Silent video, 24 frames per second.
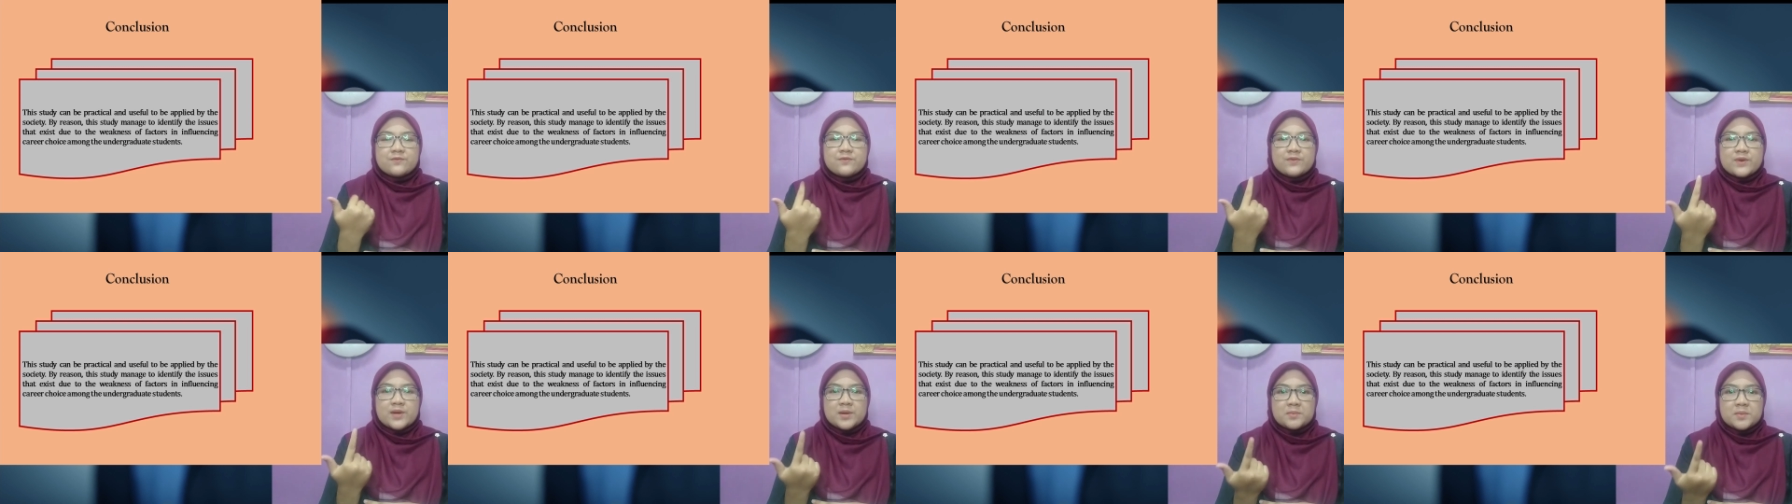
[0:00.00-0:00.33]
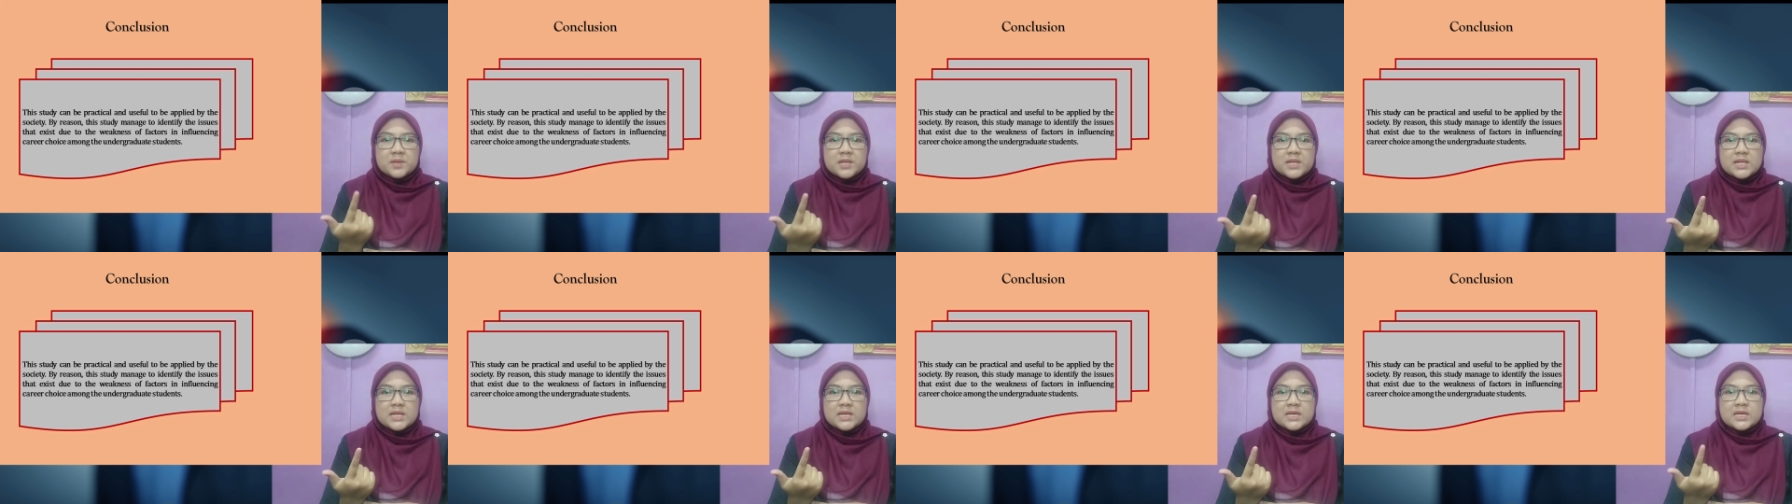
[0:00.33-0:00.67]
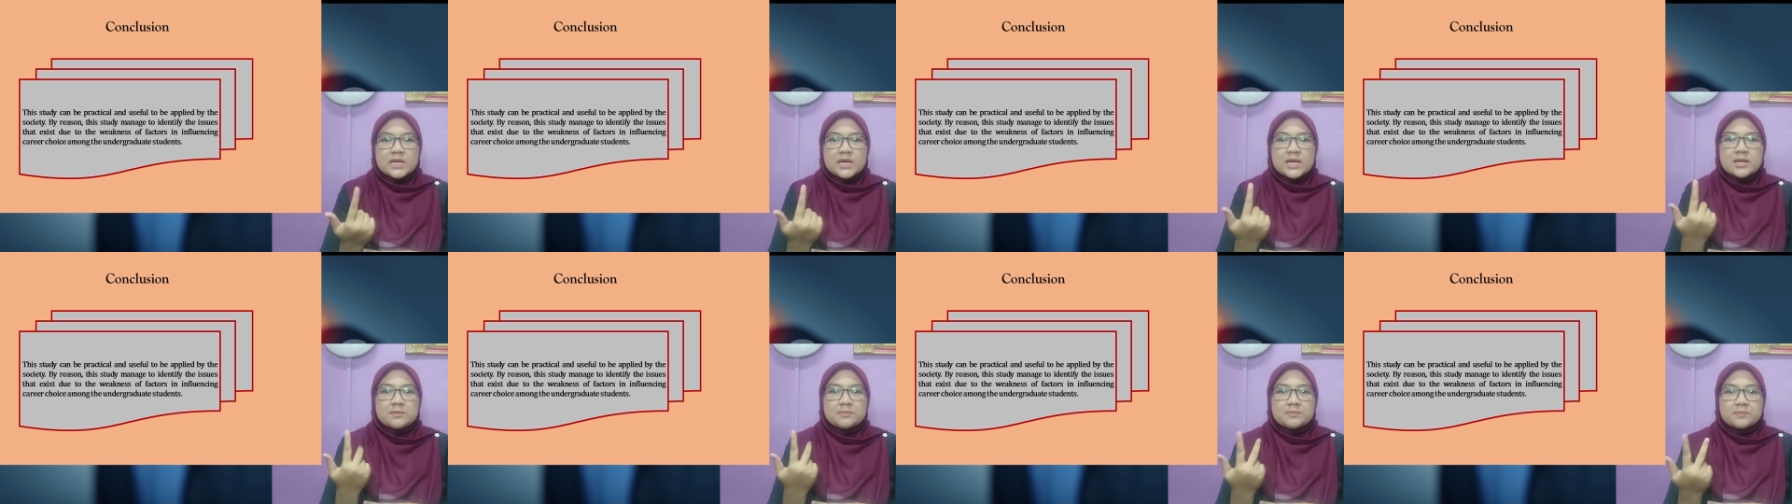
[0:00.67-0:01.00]
family,
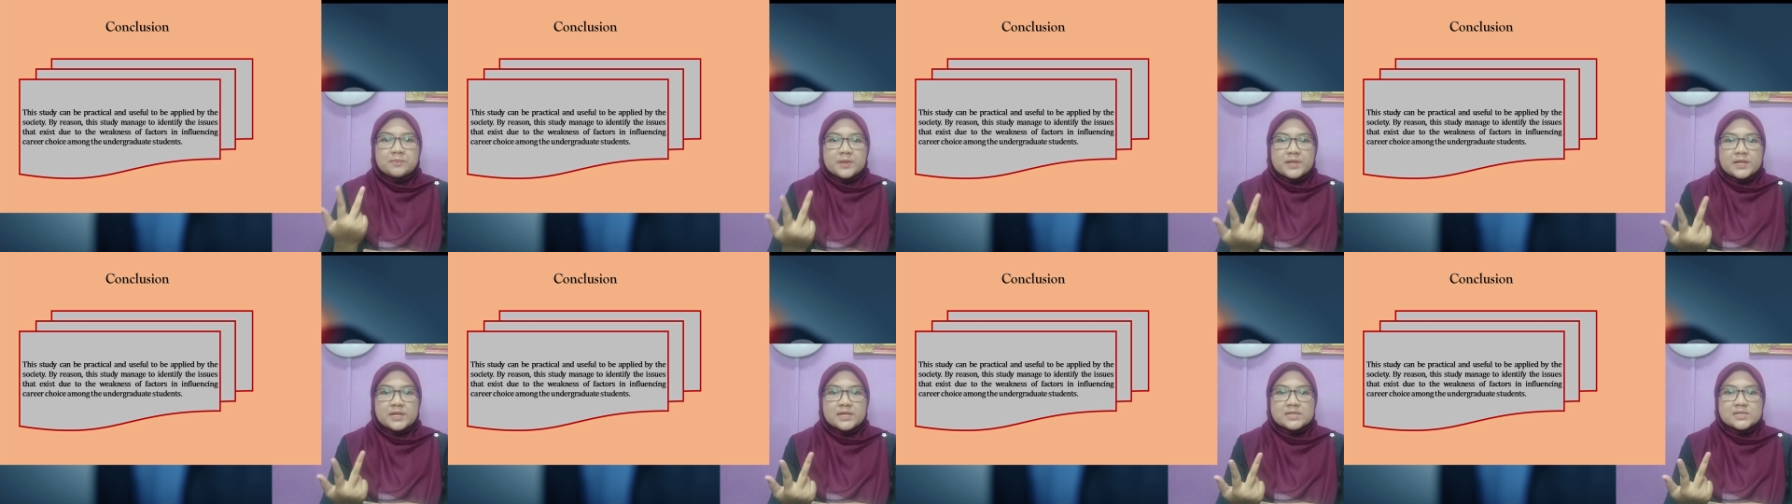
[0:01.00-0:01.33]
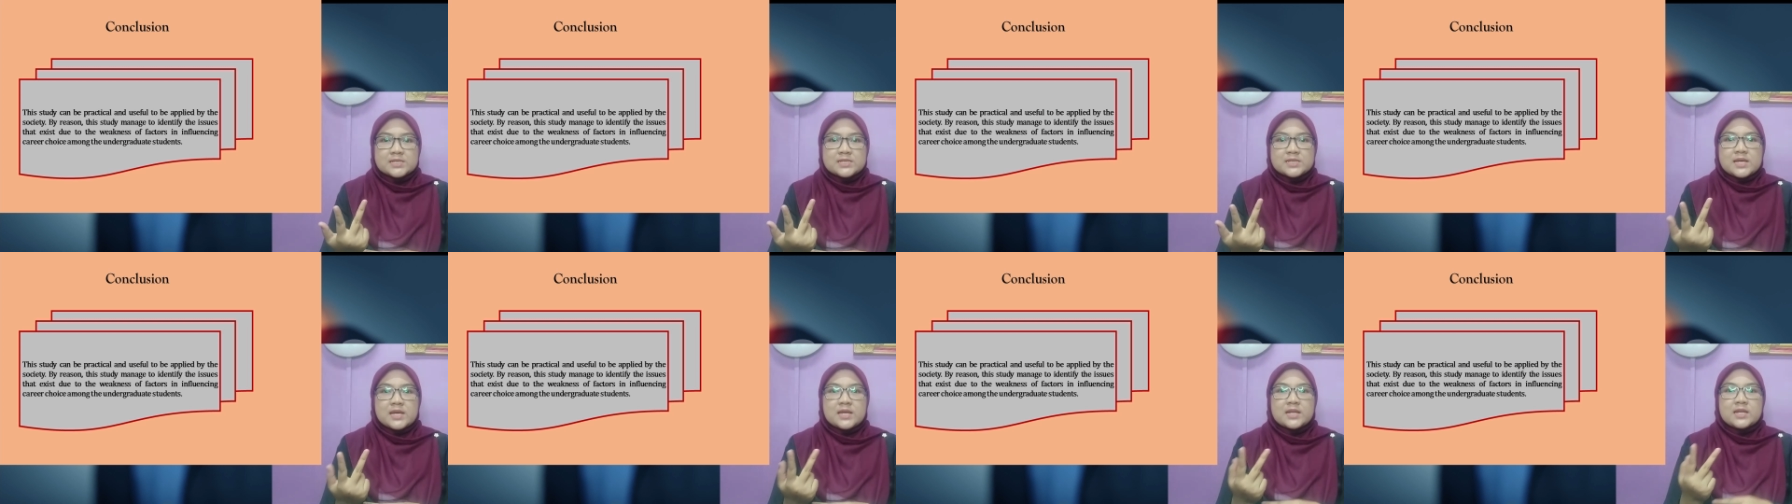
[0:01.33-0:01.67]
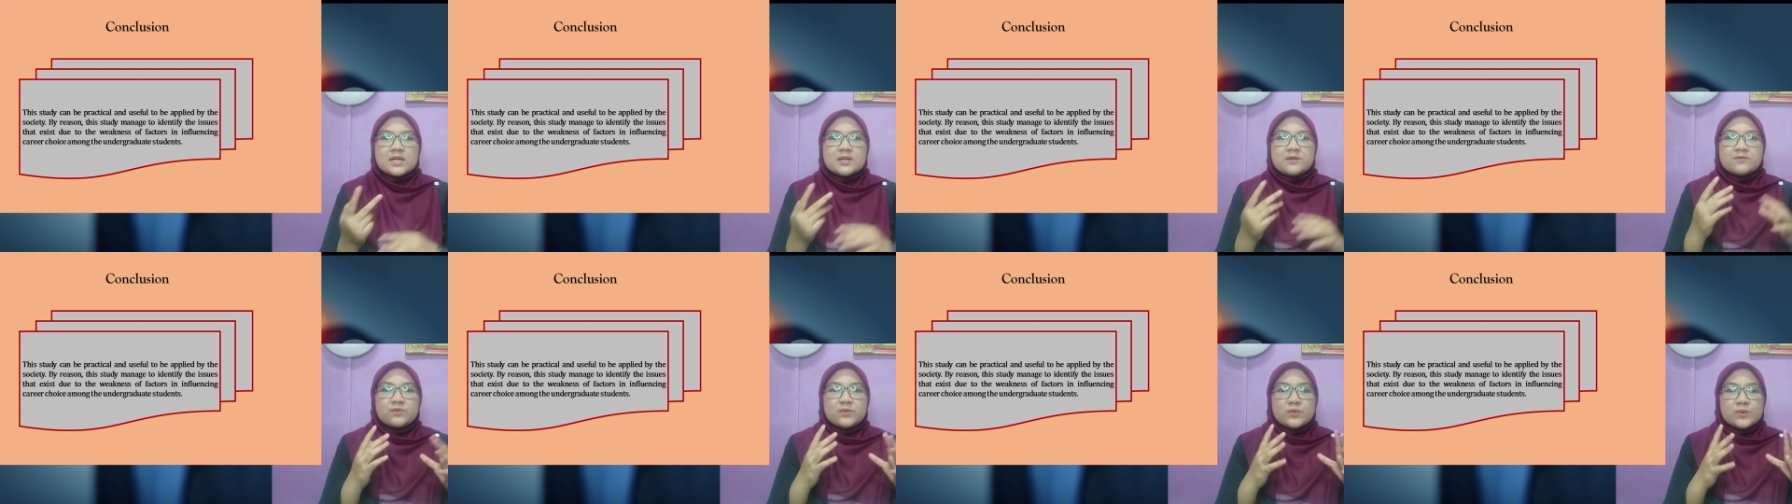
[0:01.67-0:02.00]
and peers that
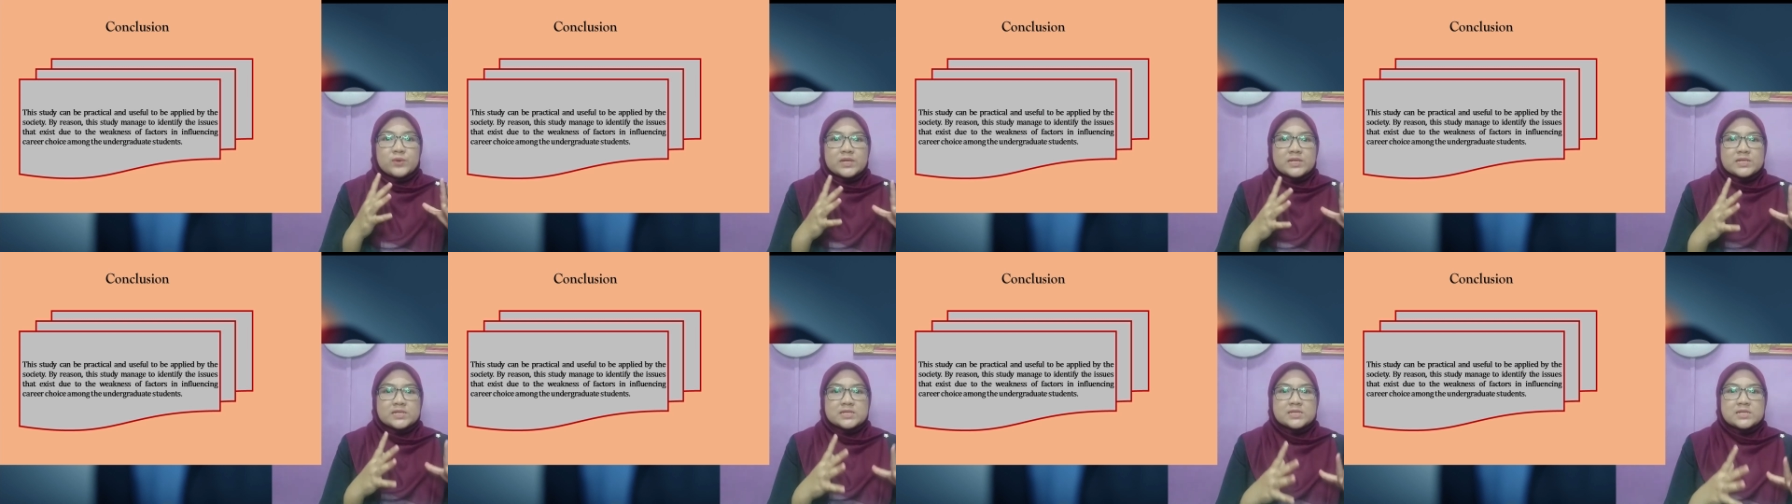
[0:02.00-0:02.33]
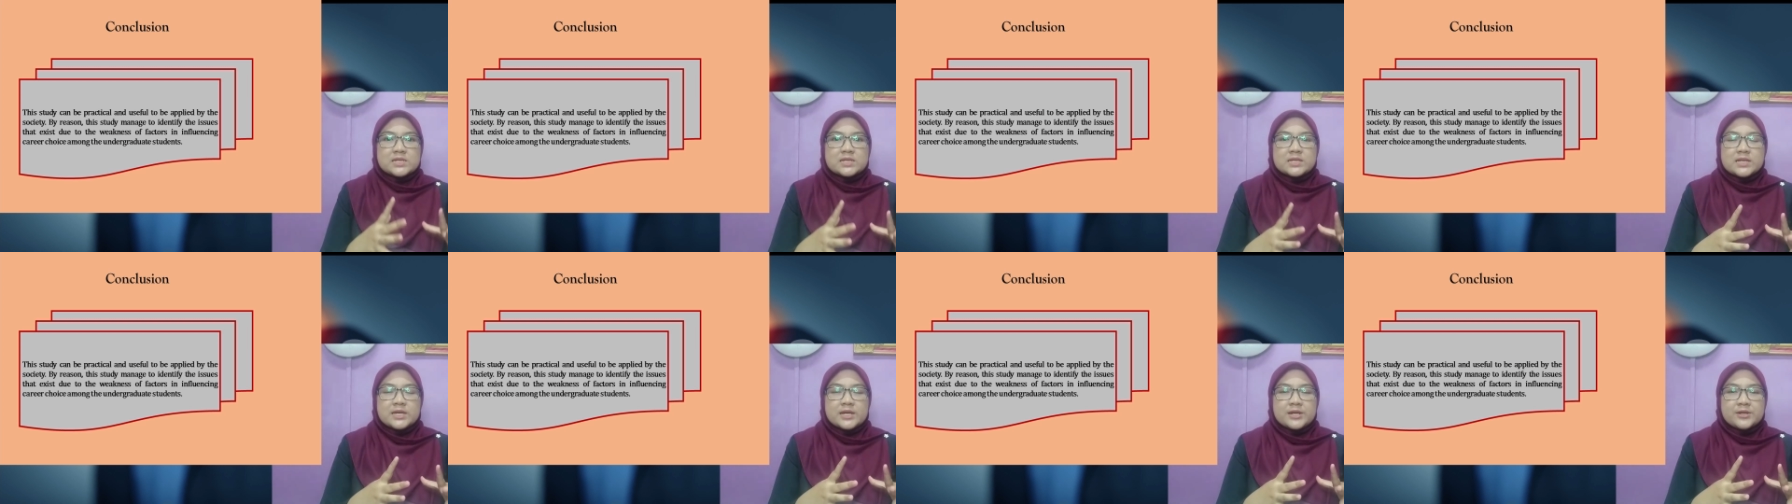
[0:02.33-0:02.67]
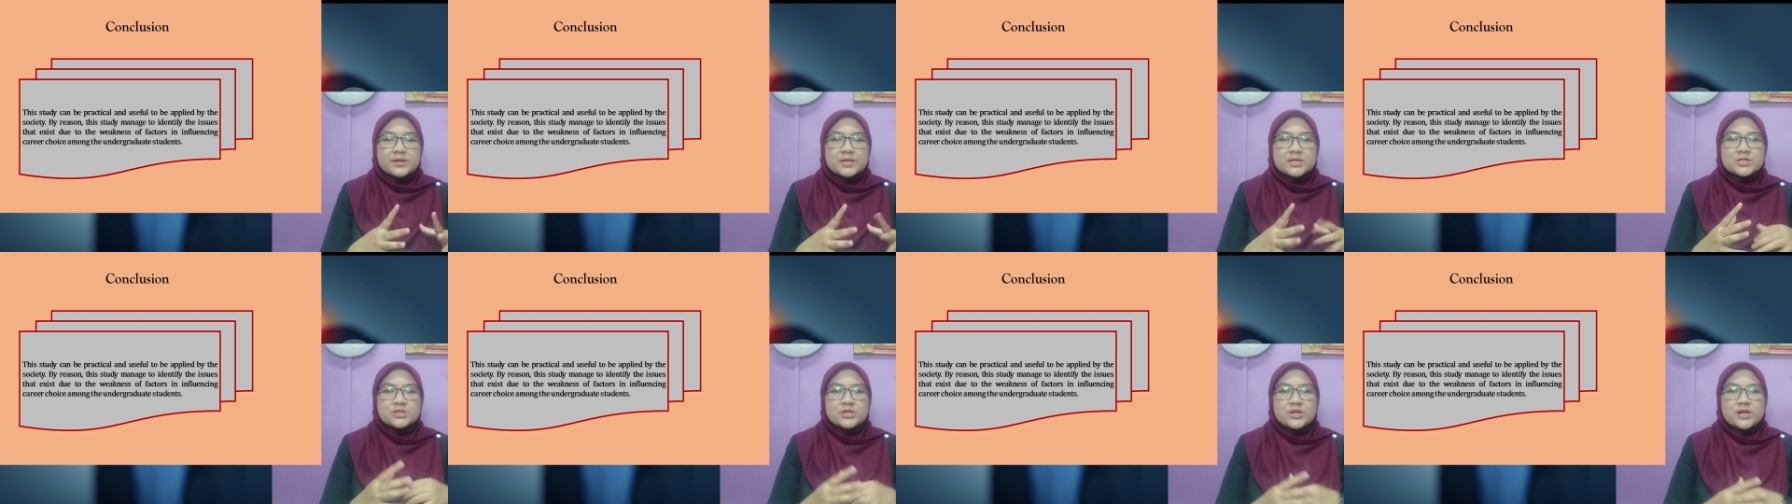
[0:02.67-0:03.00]
influence the
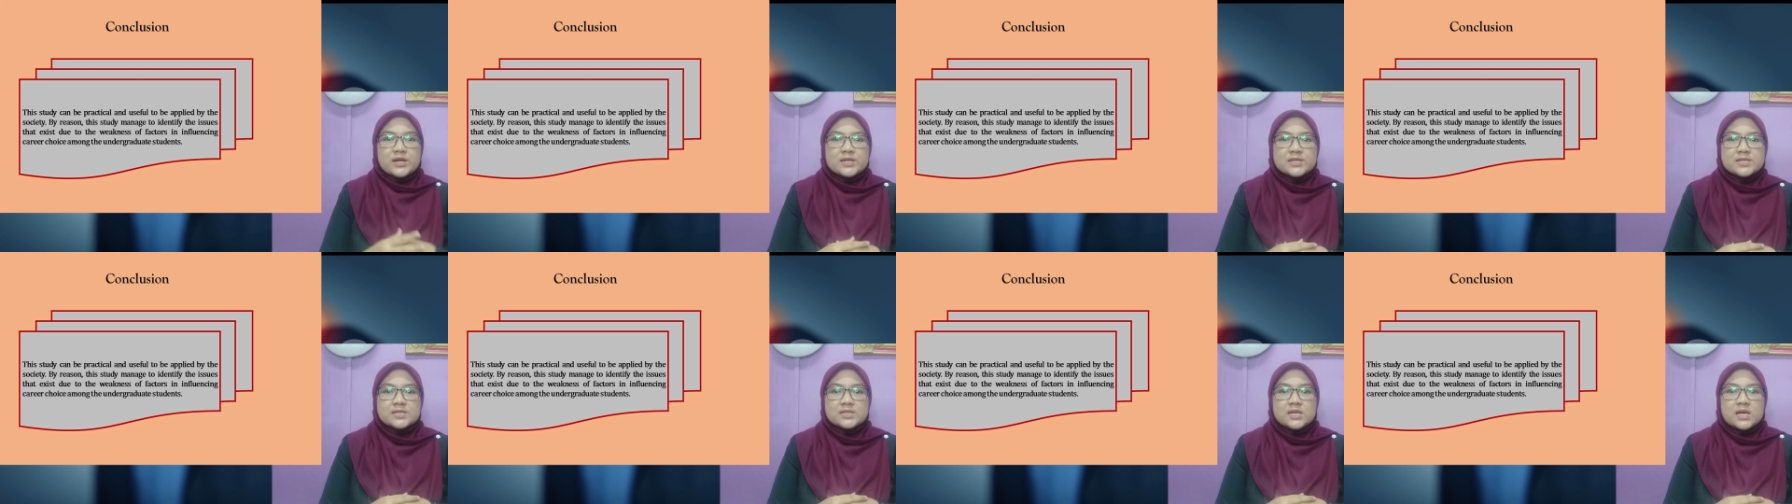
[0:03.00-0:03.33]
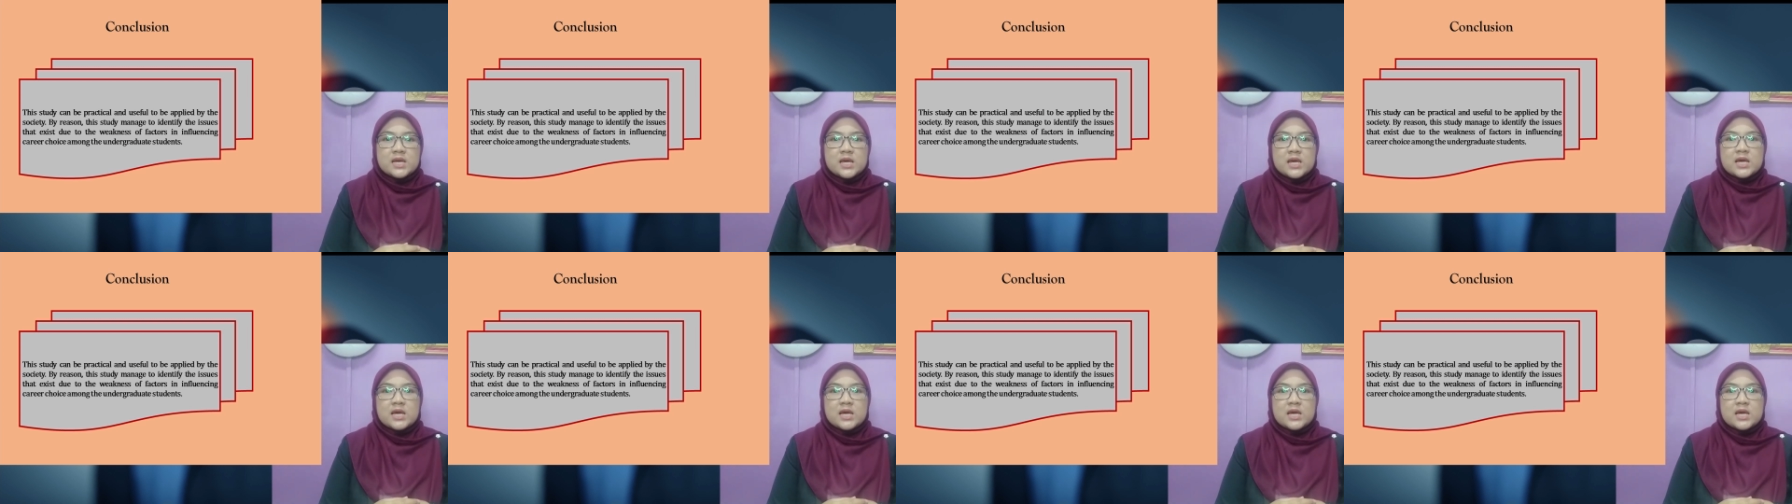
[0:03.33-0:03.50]
career choice.